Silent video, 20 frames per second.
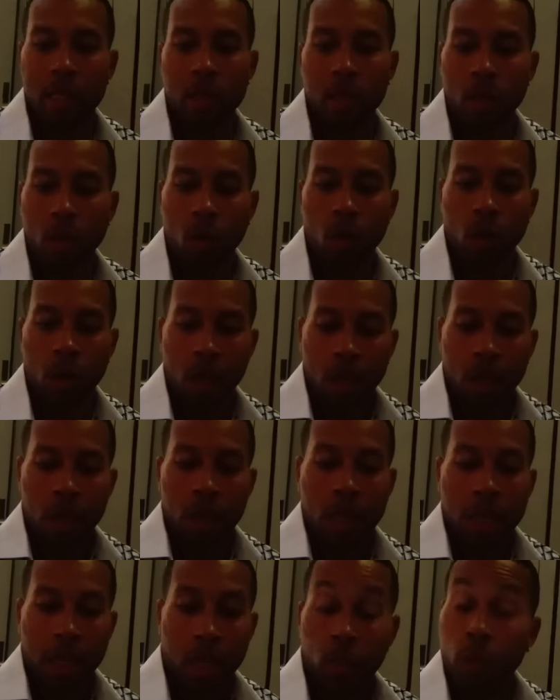And so
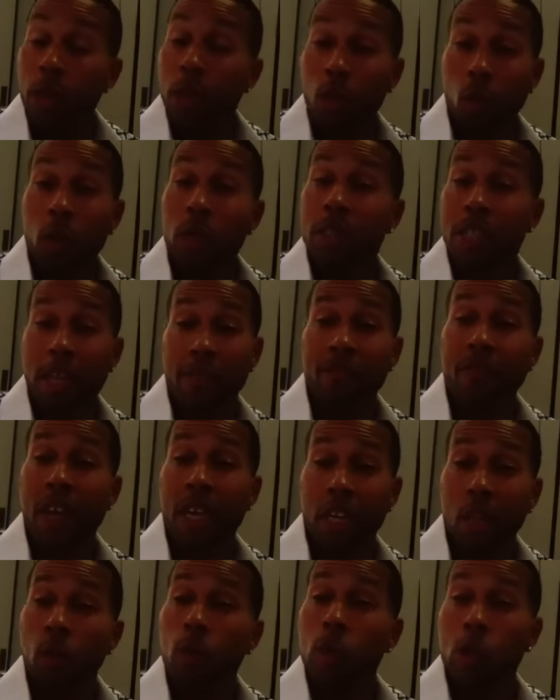he really wants that fight.
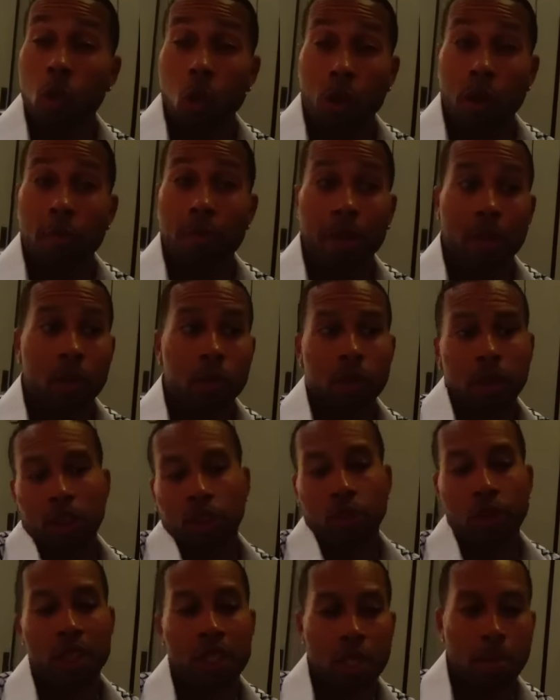He wants all the belts. He
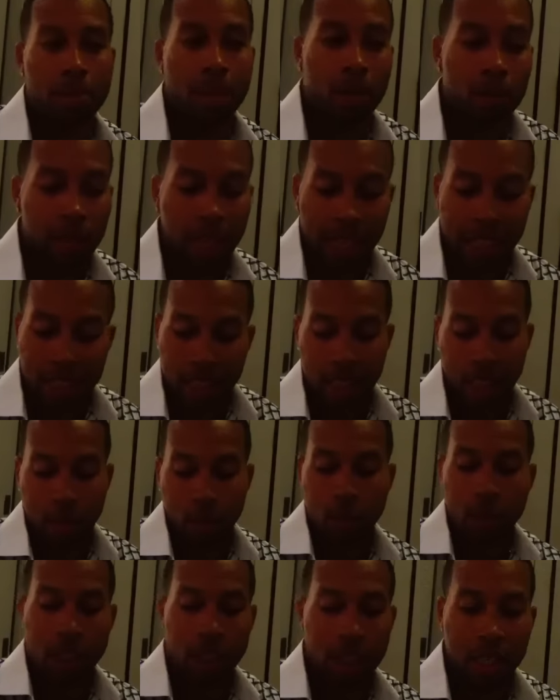treats the belts like his little
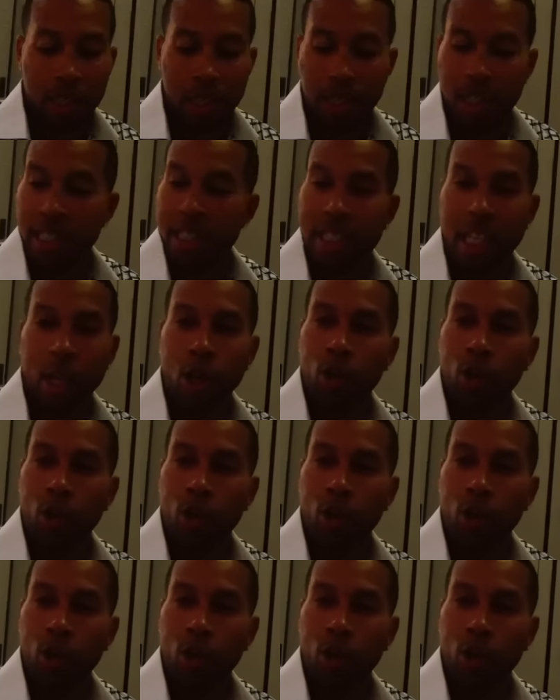kids, and he's not